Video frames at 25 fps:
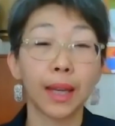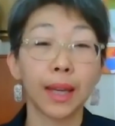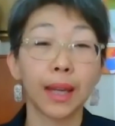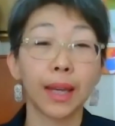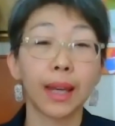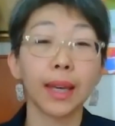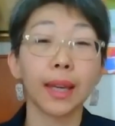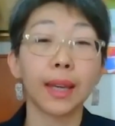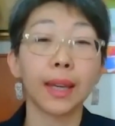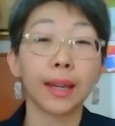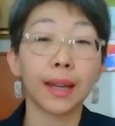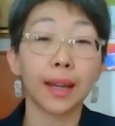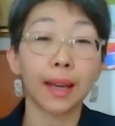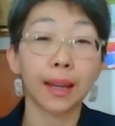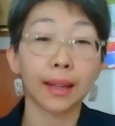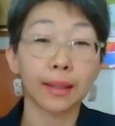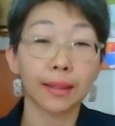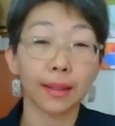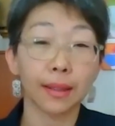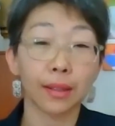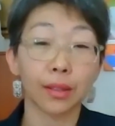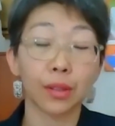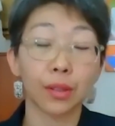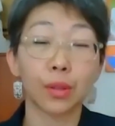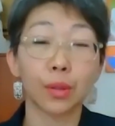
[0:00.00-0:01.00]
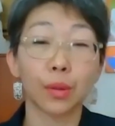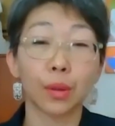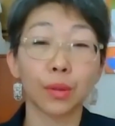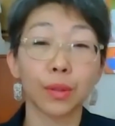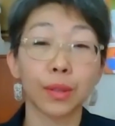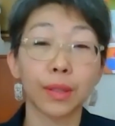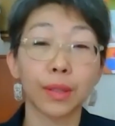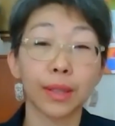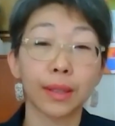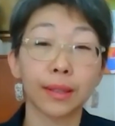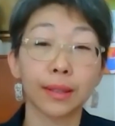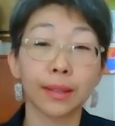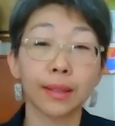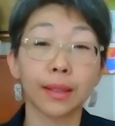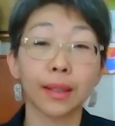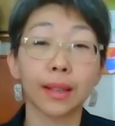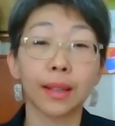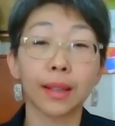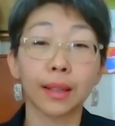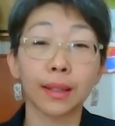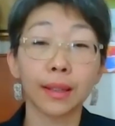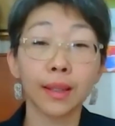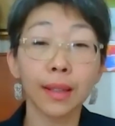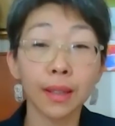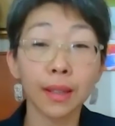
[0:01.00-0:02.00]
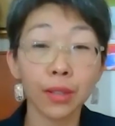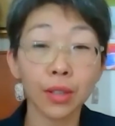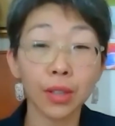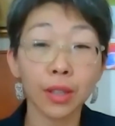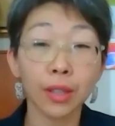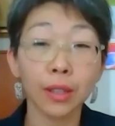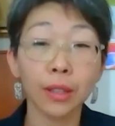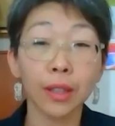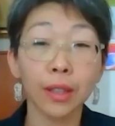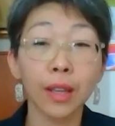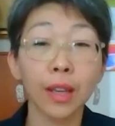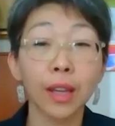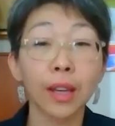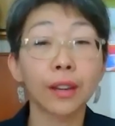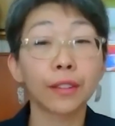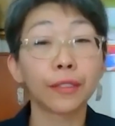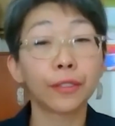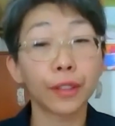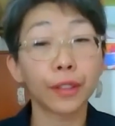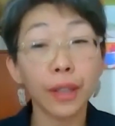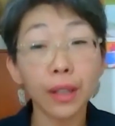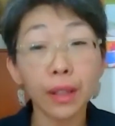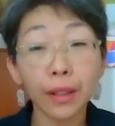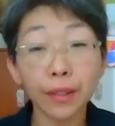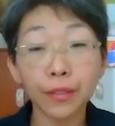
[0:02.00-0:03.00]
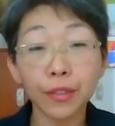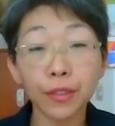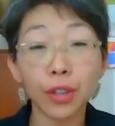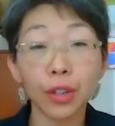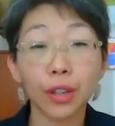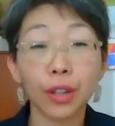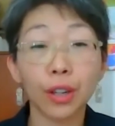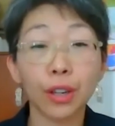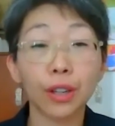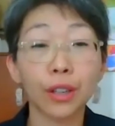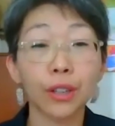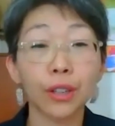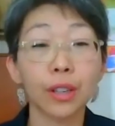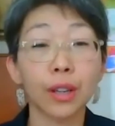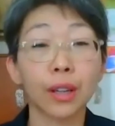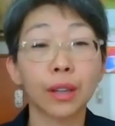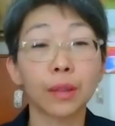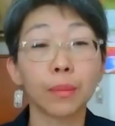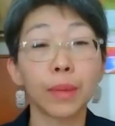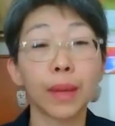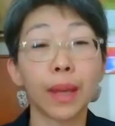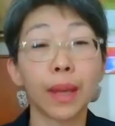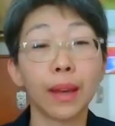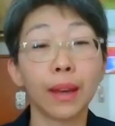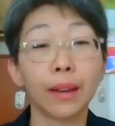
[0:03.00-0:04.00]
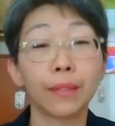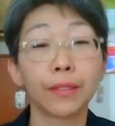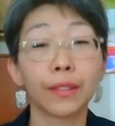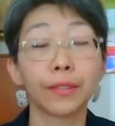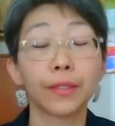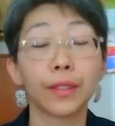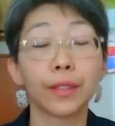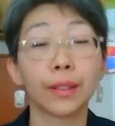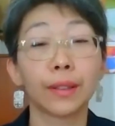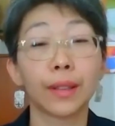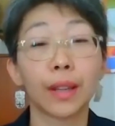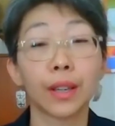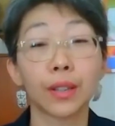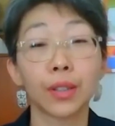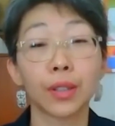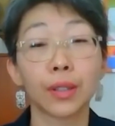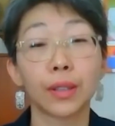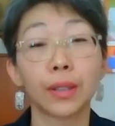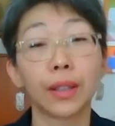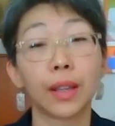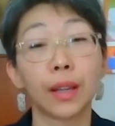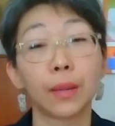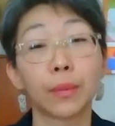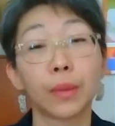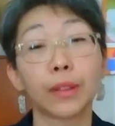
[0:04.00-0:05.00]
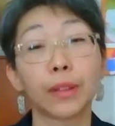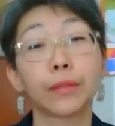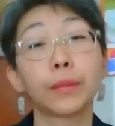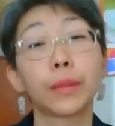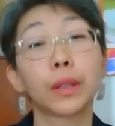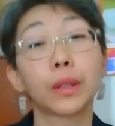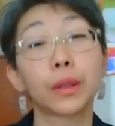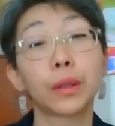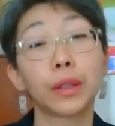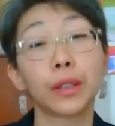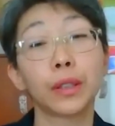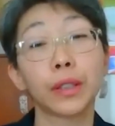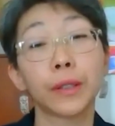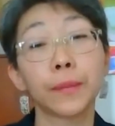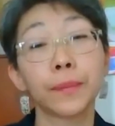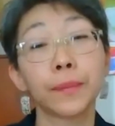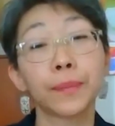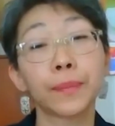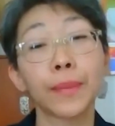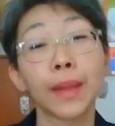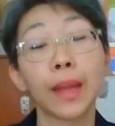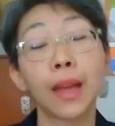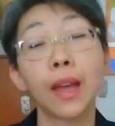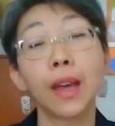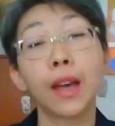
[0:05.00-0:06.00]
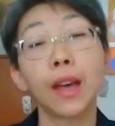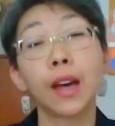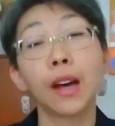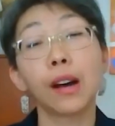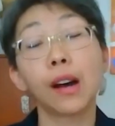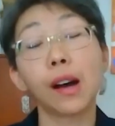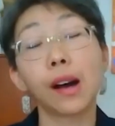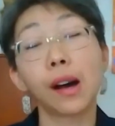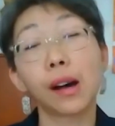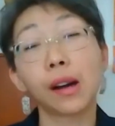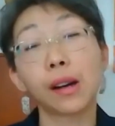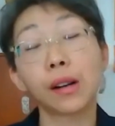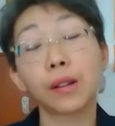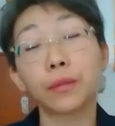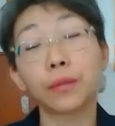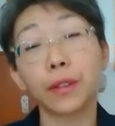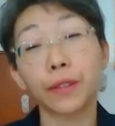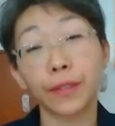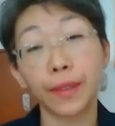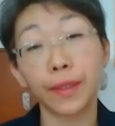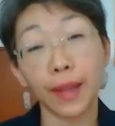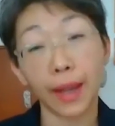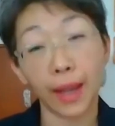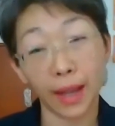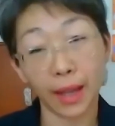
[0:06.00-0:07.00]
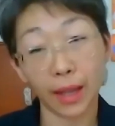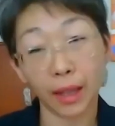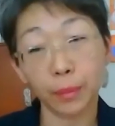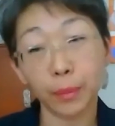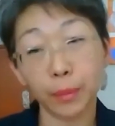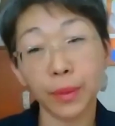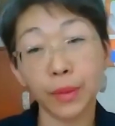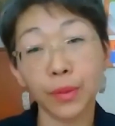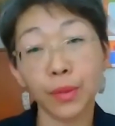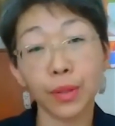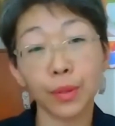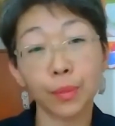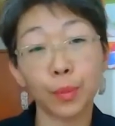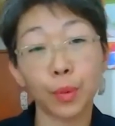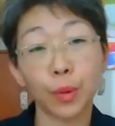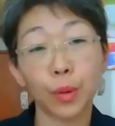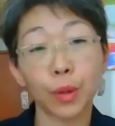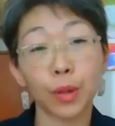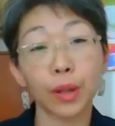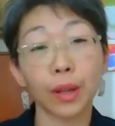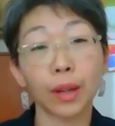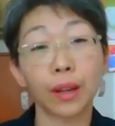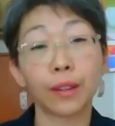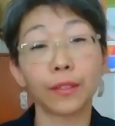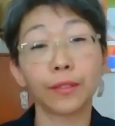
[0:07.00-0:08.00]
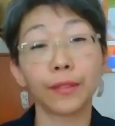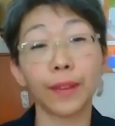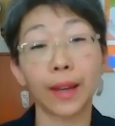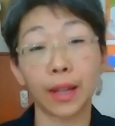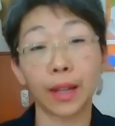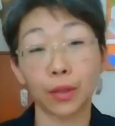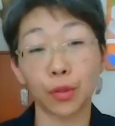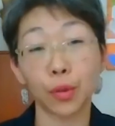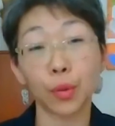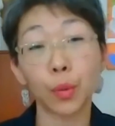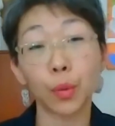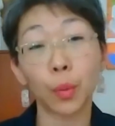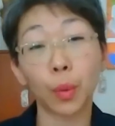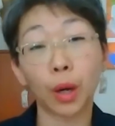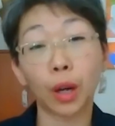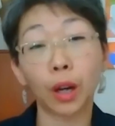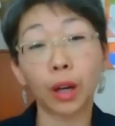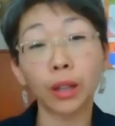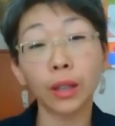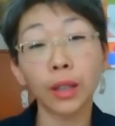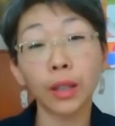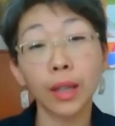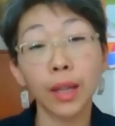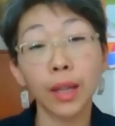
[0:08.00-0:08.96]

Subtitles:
and access to OCLC connection free of charge on behalf of the National Library of Mongolia, with the help and support of Andrew Wang,